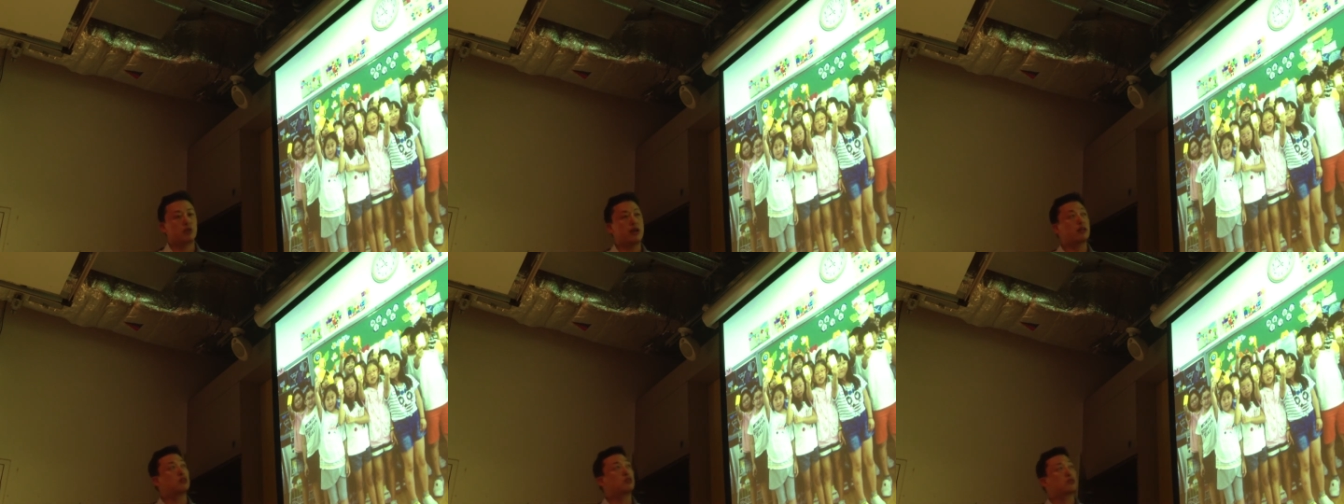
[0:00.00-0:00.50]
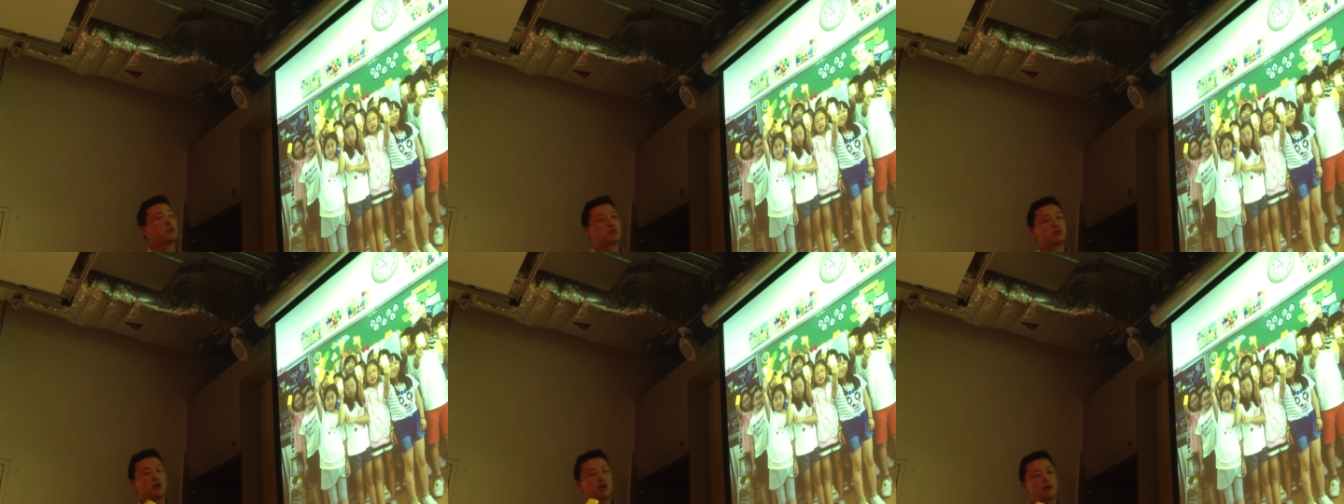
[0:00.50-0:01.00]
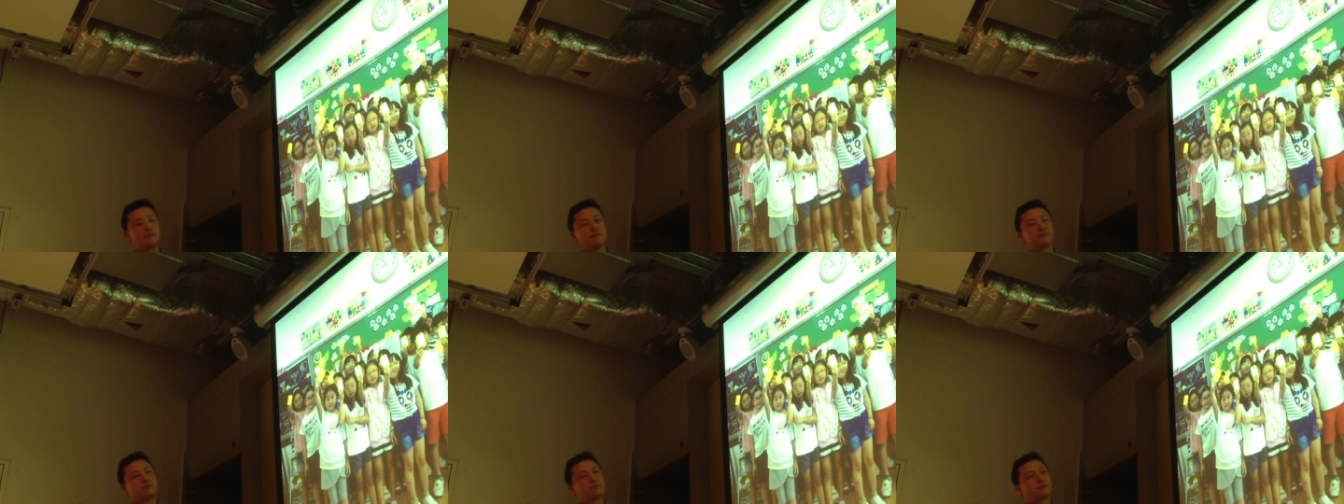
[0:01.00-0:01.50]
trying to
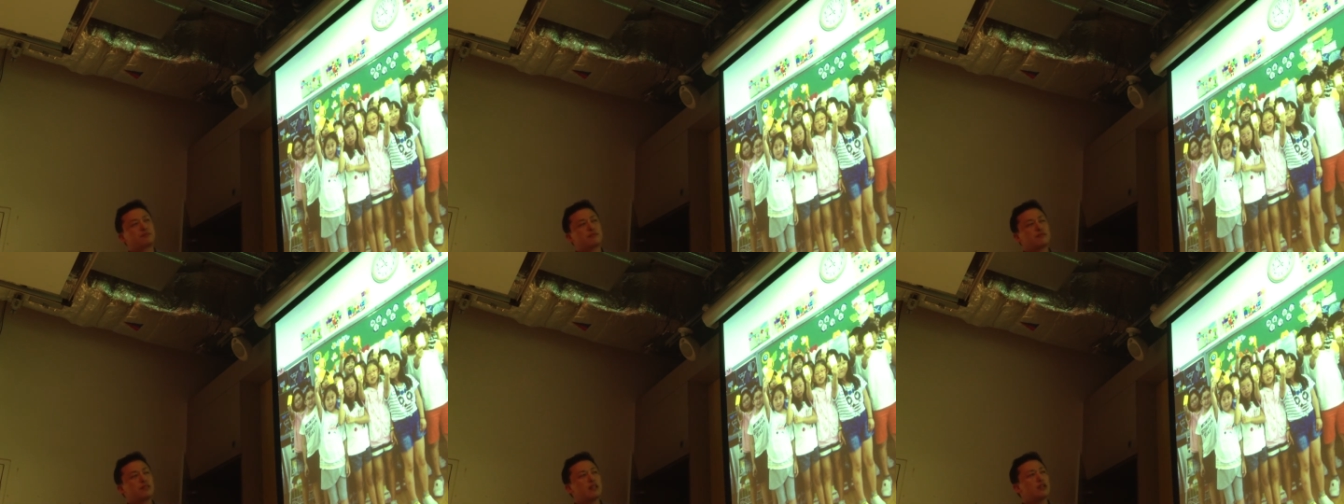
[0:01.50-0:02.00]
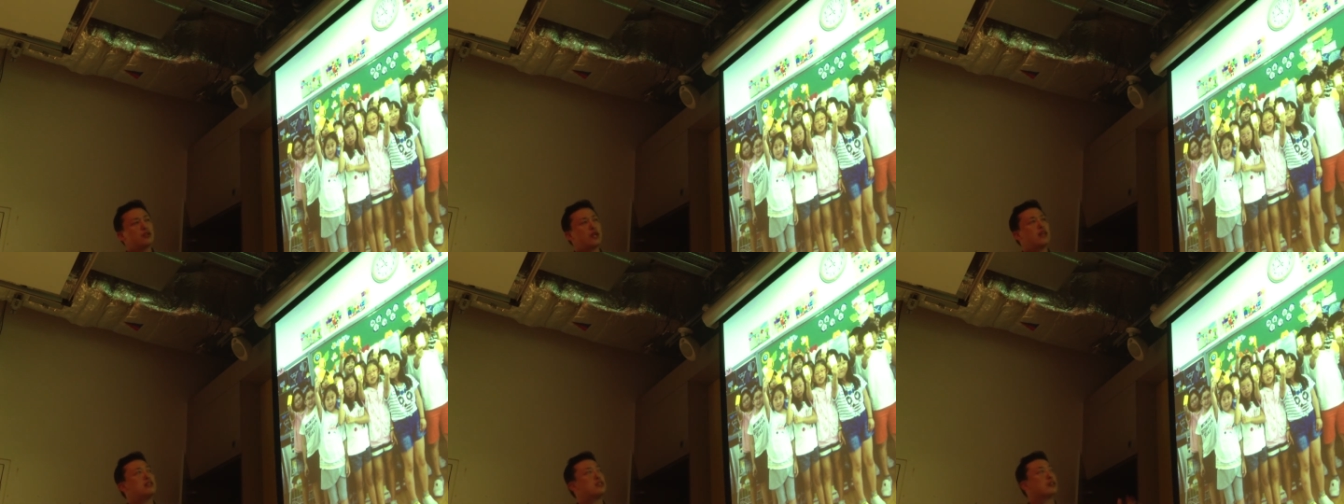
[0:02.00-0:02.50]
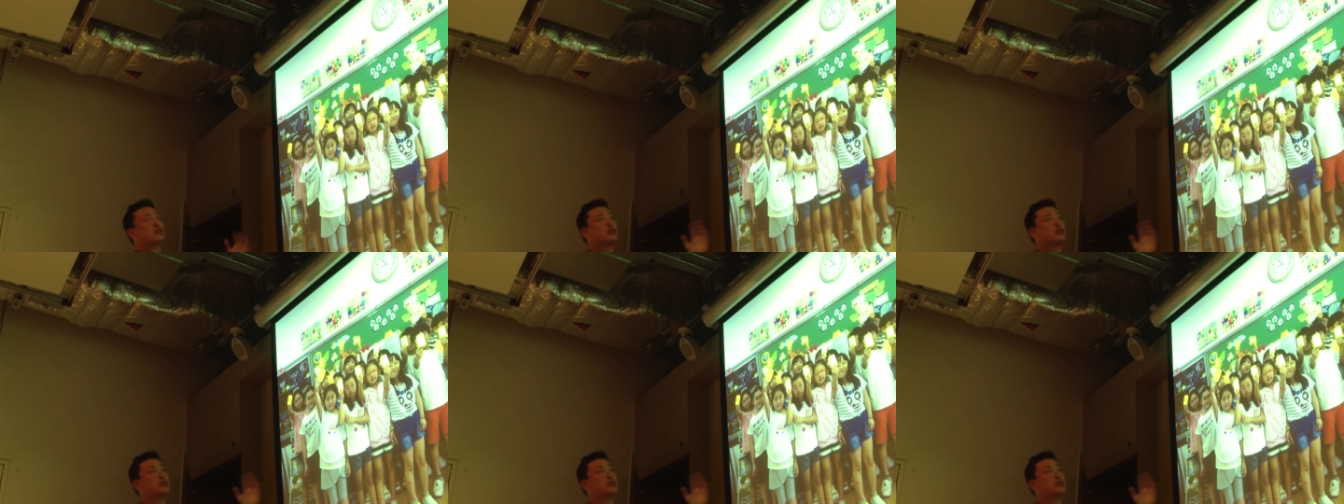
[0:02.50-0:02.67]
um, changing